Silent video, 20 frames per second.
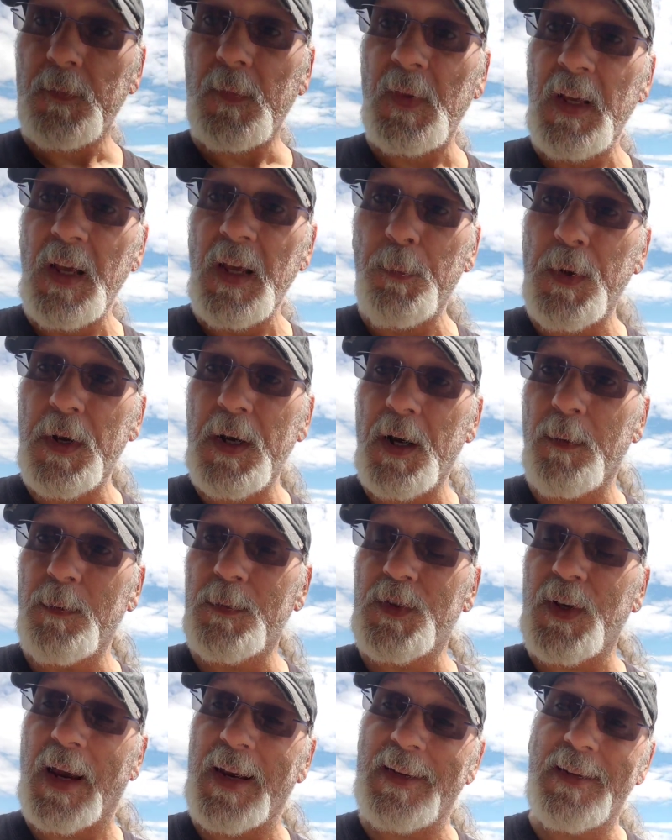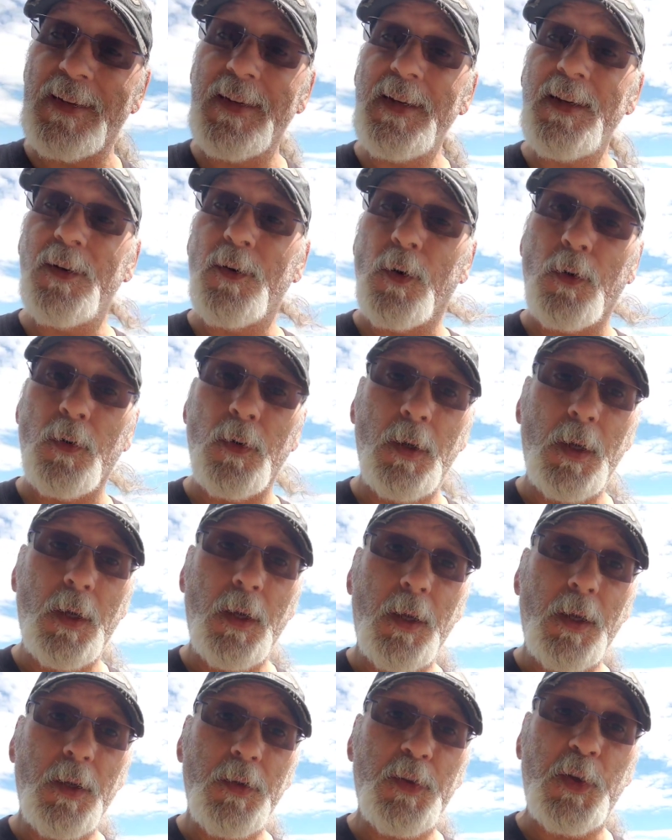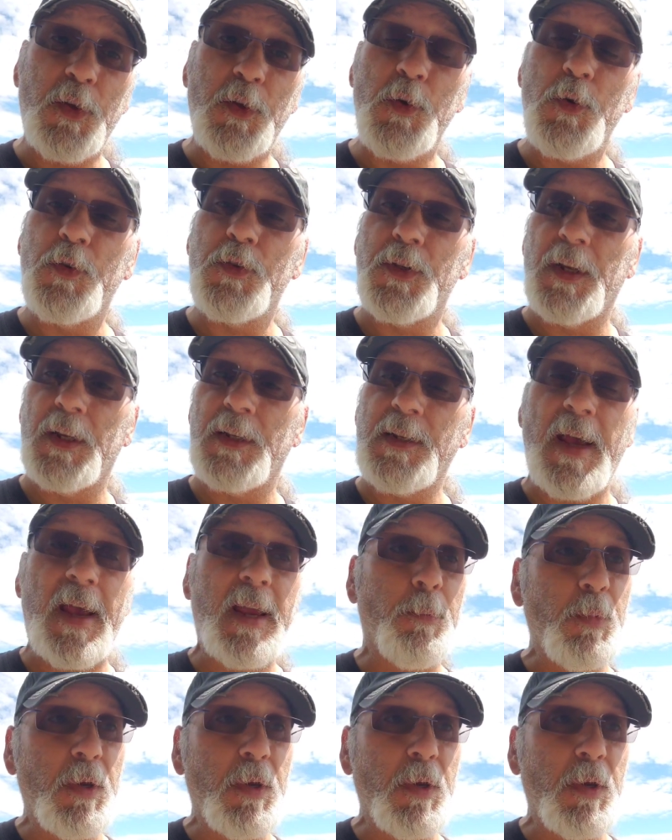it becomes ideal to use in the tank